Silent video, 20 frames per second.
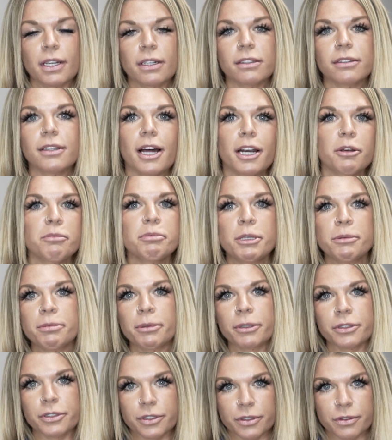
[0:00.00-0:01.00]
A lot of
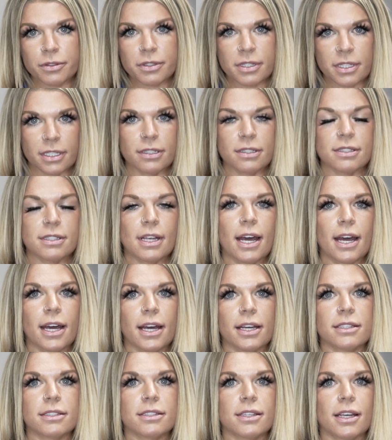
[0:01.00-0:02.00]
people use this
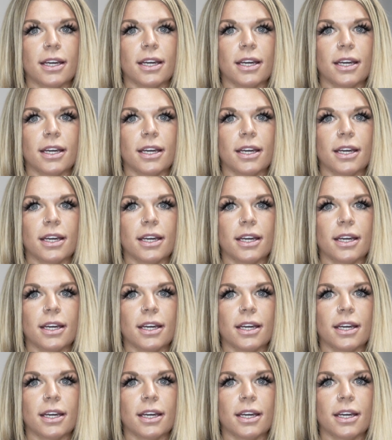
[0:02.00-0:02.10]
as